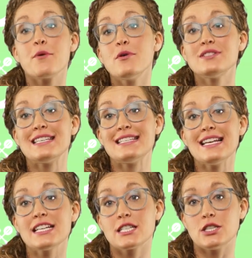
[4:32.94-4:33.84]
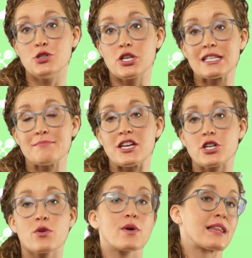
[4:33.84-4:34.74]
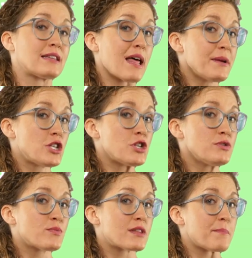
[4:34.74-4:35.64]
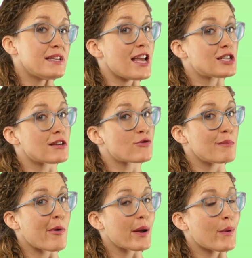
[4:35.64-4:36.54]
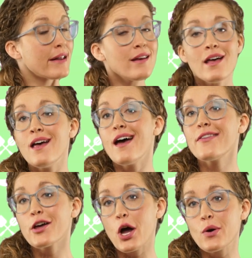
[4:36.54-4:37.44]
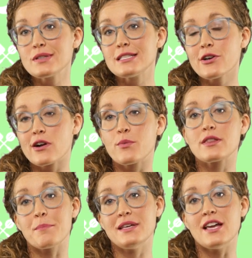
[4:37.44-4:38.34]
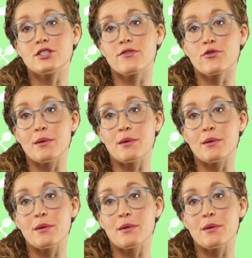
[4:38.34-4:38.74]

The most acidic solutions measured were the lemon juice with a pH of 3.1 and the Coke Zero with a pH of